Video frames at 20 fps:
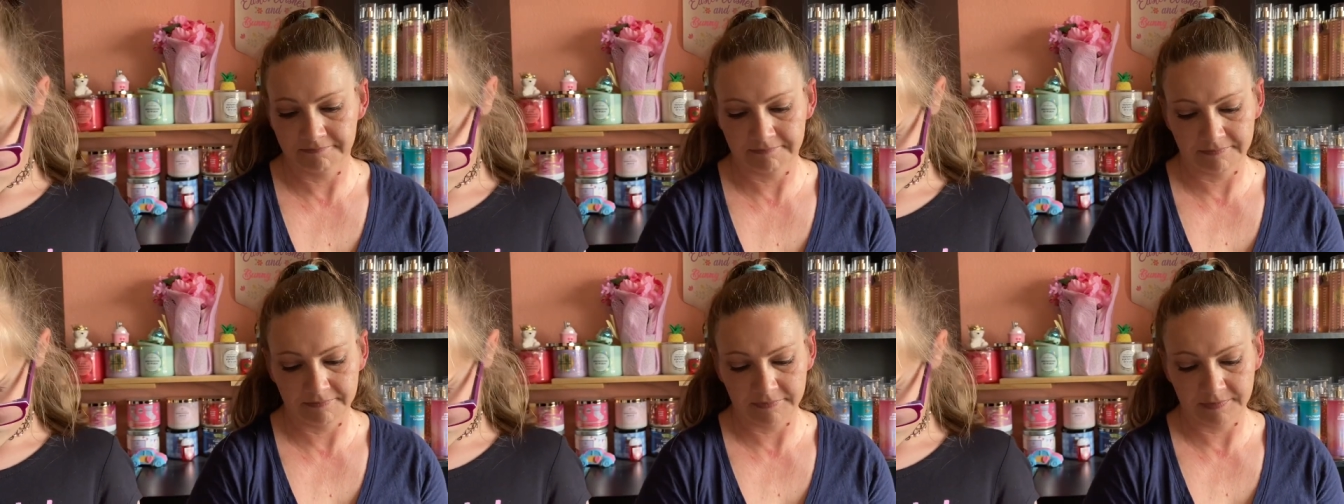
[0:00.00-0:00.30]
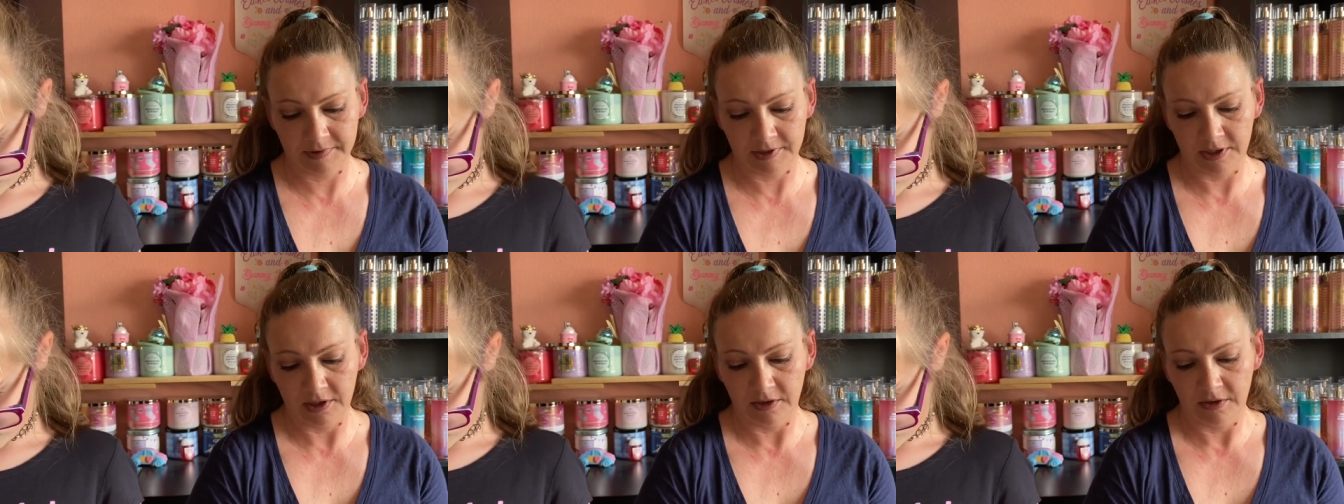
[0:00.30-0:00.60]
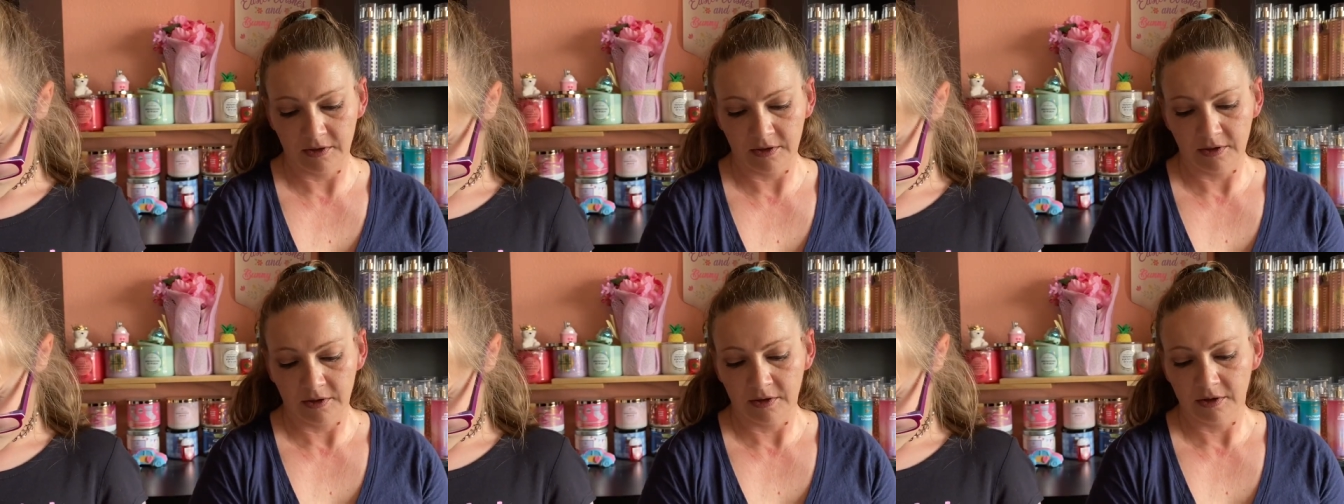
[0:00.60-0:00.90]

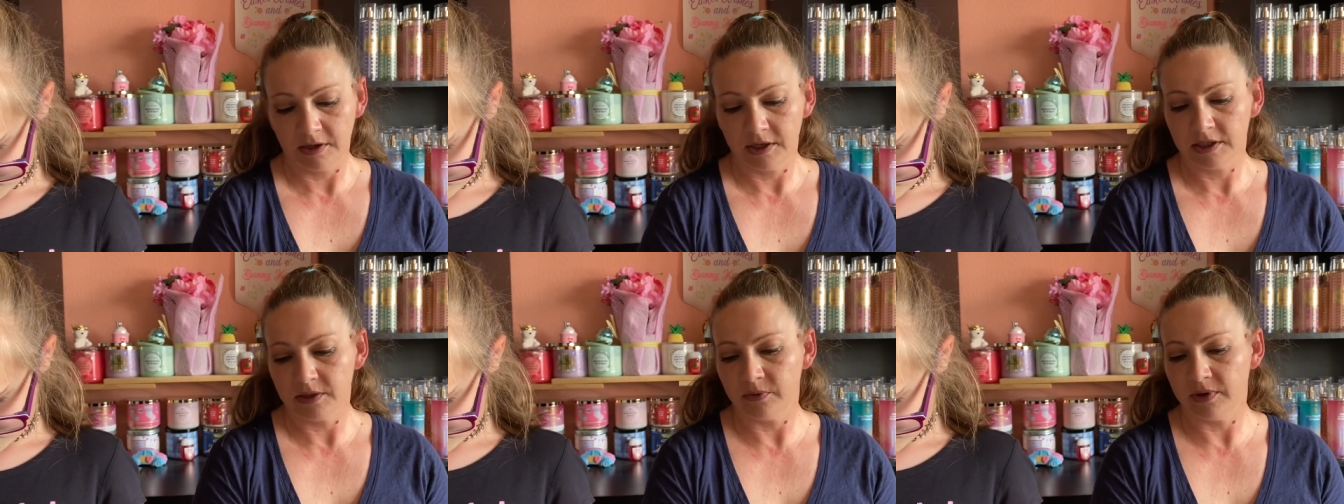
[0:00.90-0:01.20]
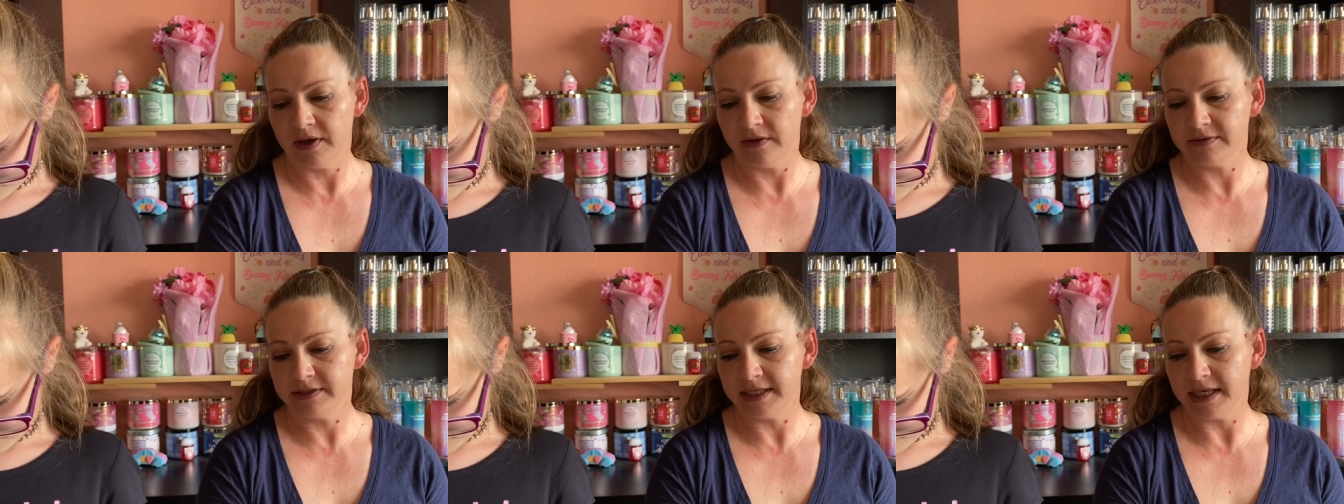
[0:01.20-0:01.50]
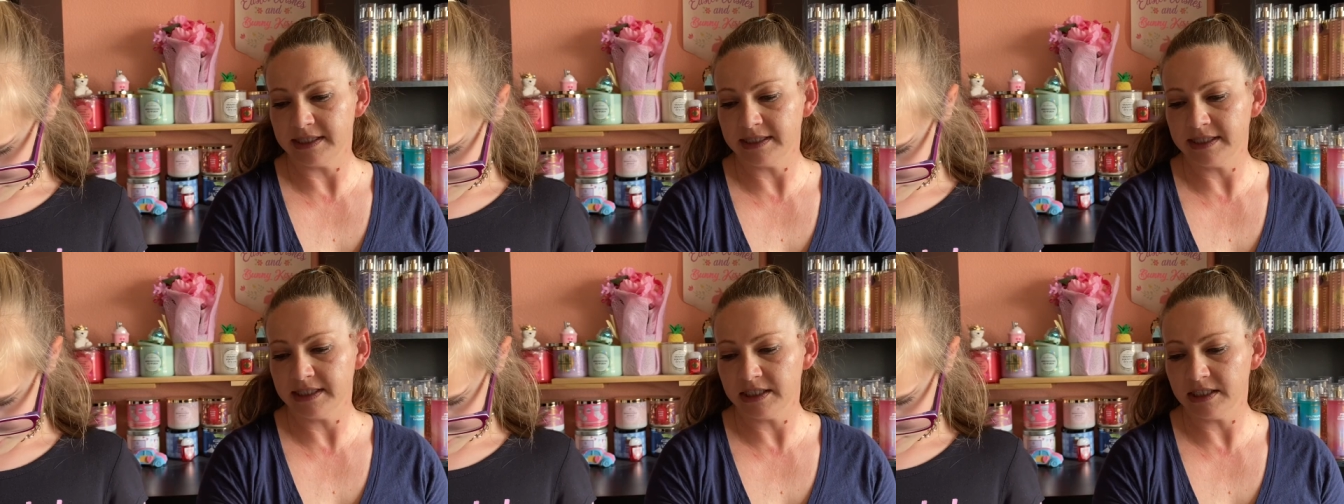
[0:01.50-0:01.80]
And we have
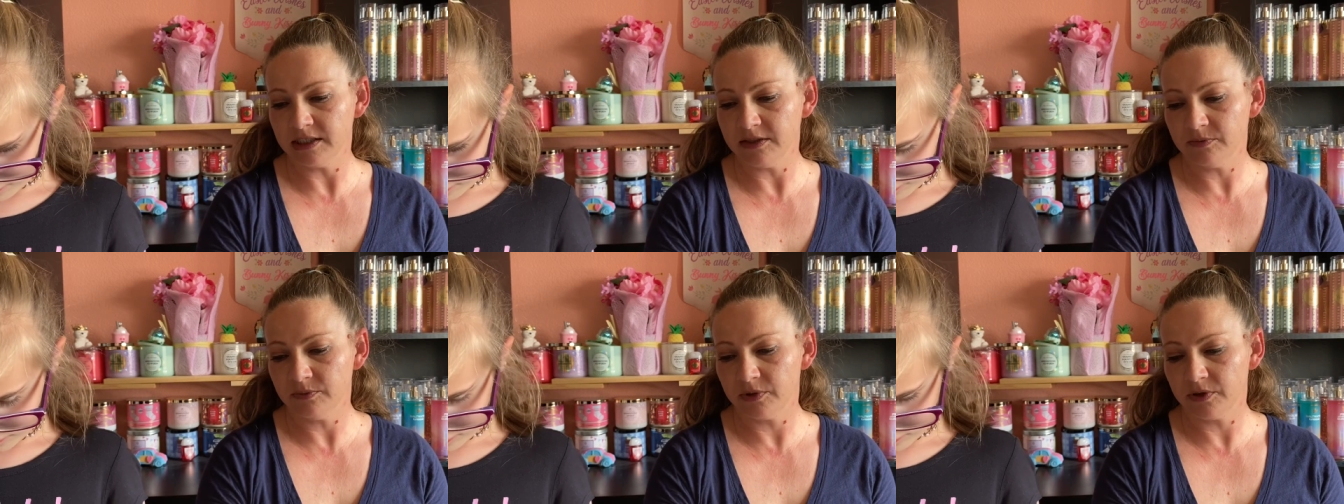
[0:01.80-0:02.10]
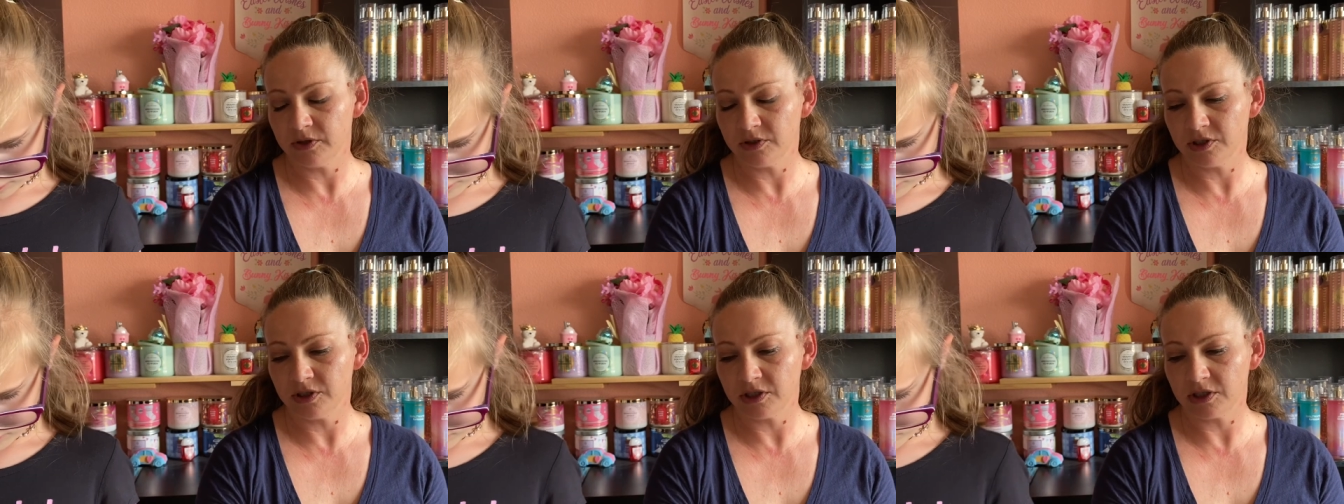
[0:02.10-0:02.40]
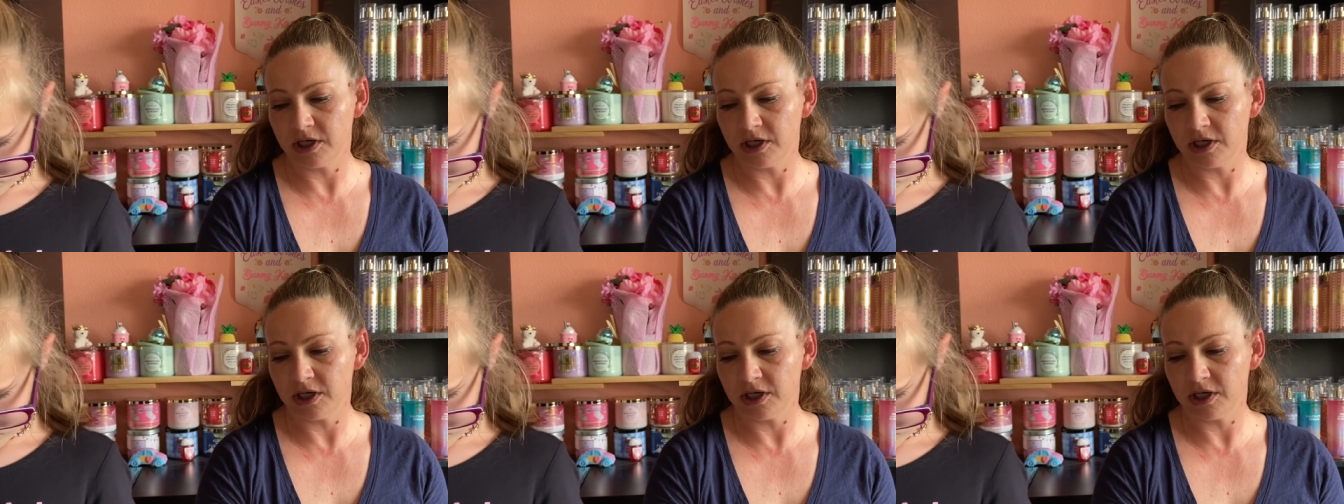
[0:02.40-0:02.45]
Scentsy Persian